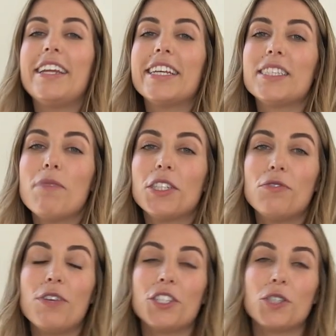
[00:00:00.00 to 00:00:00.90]
in as
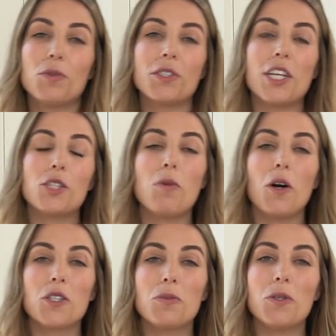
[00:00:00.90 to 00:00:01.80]
much vegetables as
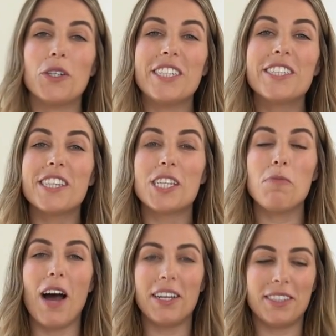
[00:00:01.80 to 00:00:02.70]
possible into
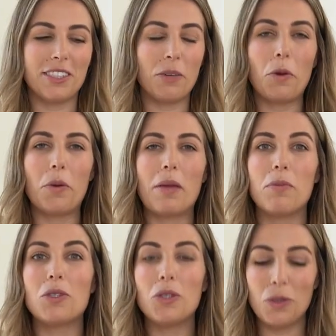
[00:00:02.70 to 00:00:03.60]
this pasta. So I'm going
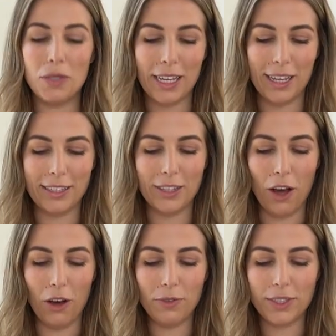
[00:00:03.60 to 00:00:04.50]
in with 2 tins
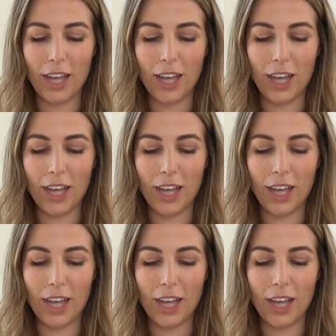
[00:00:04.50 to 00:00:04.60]
of